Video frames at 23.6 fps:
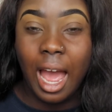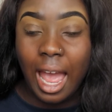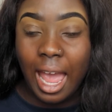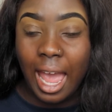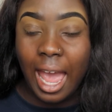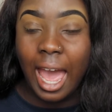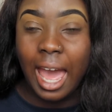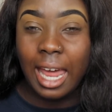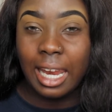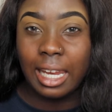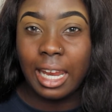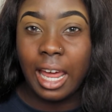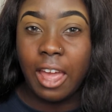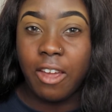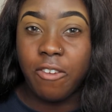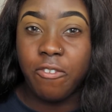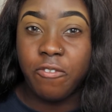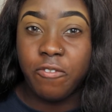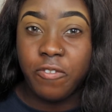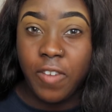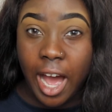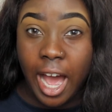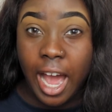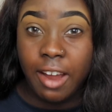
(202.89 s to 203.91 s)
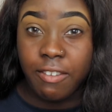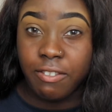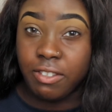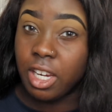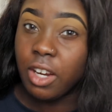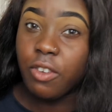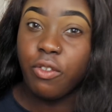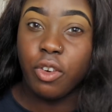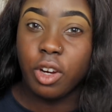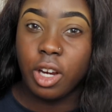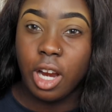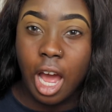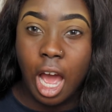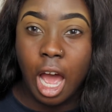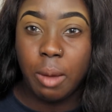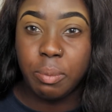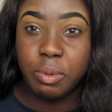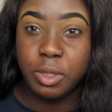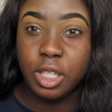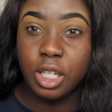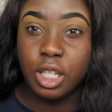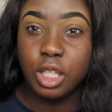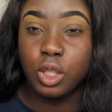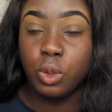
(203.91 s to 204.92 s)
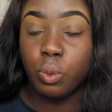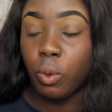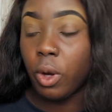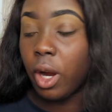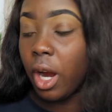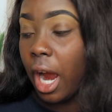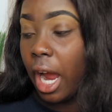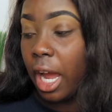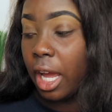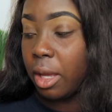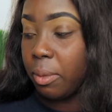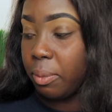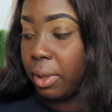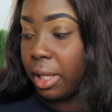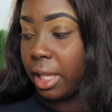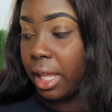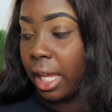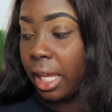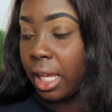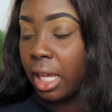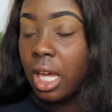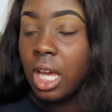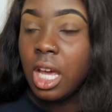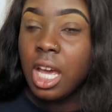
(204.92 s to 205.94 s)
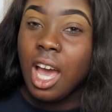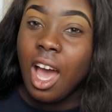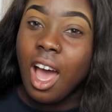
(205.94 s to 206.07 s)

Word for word: I had like five different options where I could be like